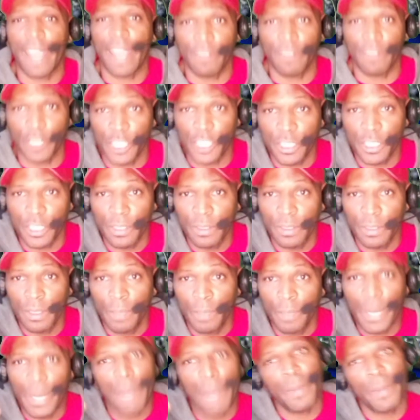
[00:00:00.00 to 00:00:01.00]
average.
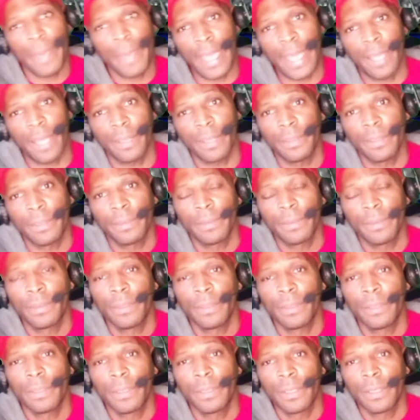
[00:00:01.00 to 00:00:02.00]
But I'm a man.
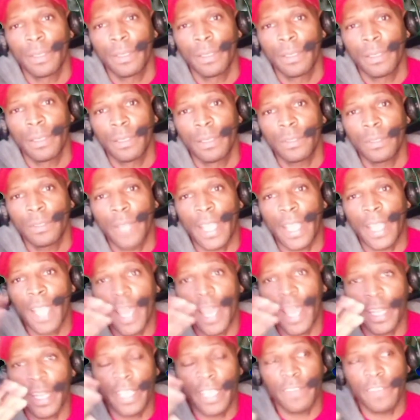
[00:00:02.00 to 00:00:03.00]
So that
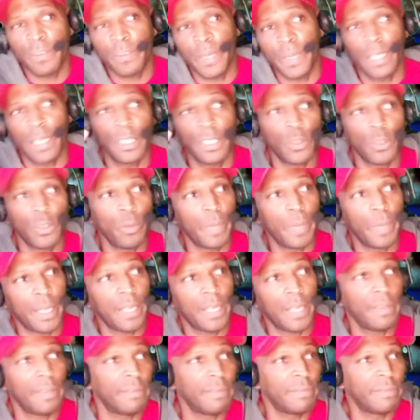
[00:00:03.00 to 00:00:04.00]
kind of gives me a little
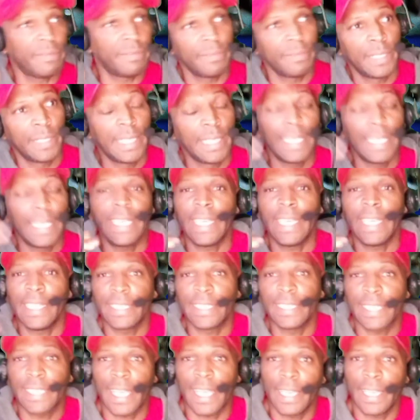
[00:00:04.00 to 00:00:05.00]
bit of
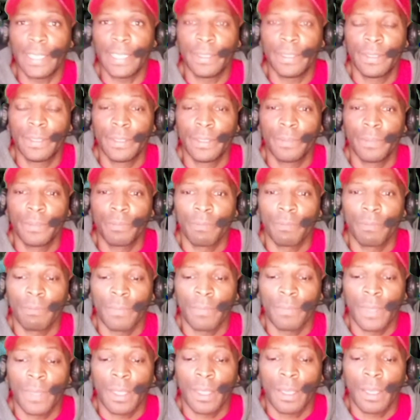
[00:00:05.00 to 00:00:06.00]
insight.
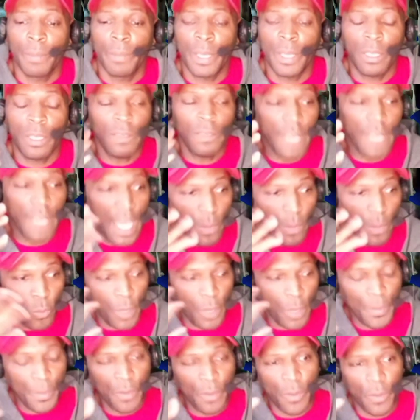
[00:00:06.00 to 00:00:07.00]
But you've got
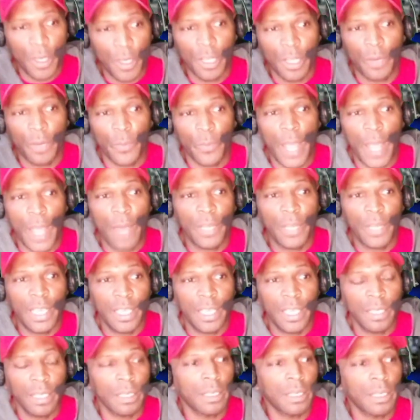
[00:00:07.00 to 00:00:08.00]
women running around
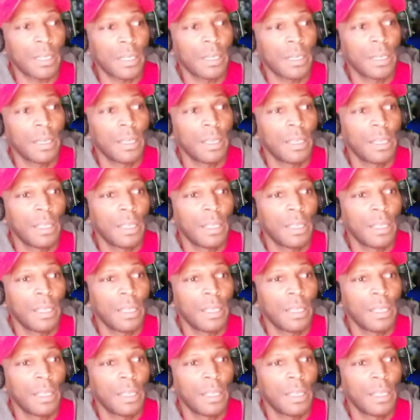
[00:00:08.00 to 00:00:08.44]
here